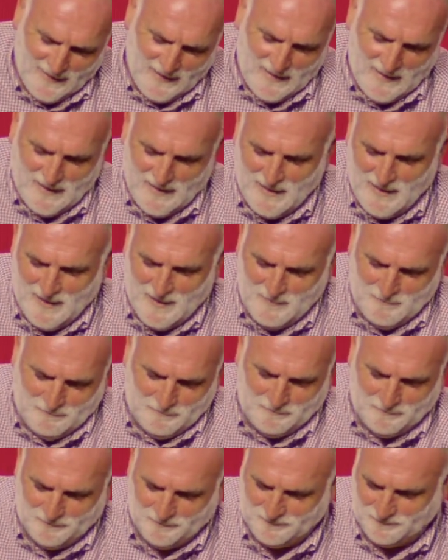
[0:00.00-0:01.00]
um,
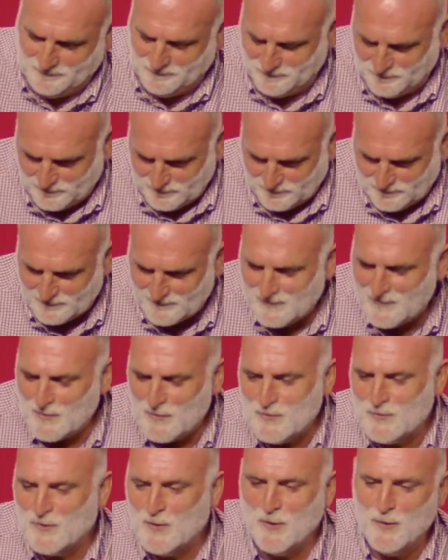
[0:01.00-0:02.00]

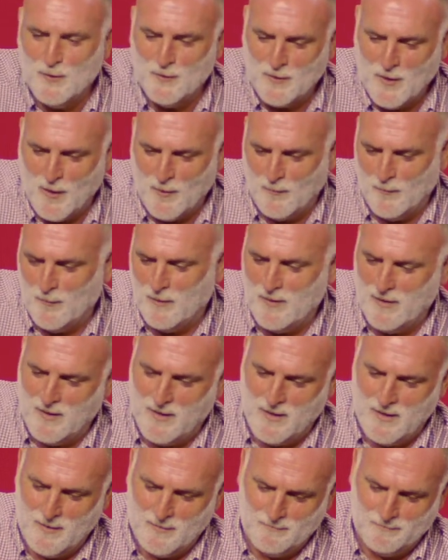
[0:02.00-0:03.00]
so you know,
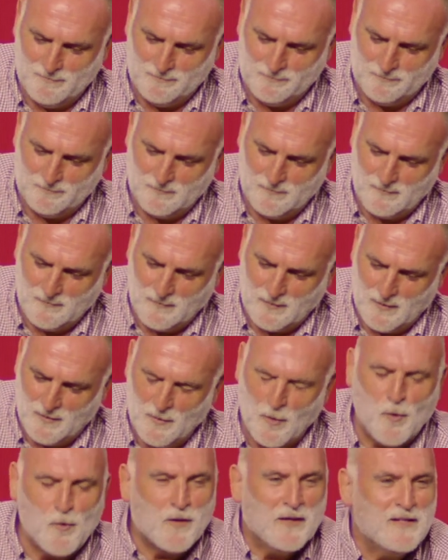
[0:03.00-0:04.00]
um,
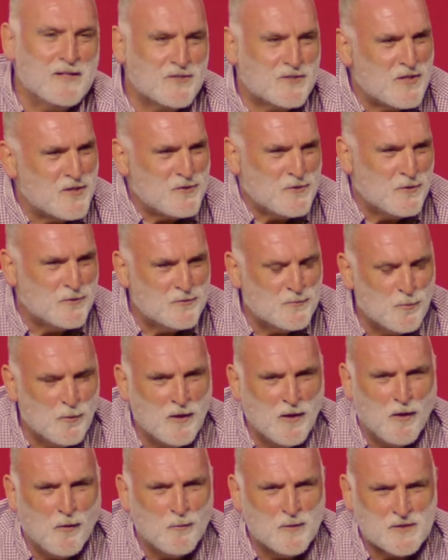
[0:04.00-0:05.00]
organizations we
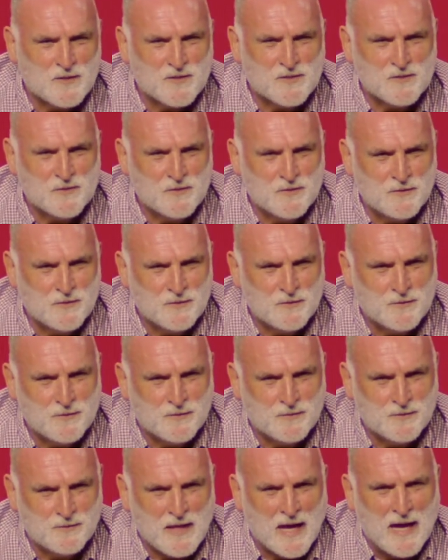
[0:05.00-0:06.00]
always
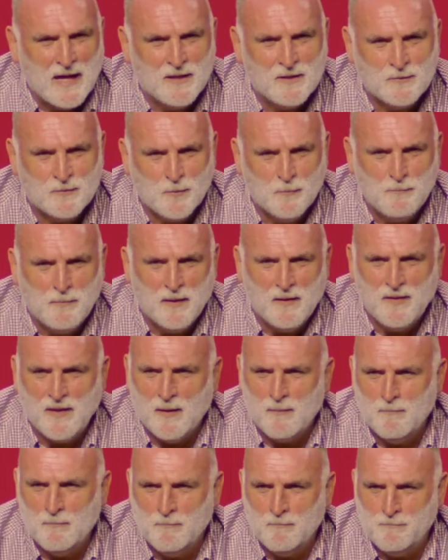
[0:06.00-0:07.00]
tend to build them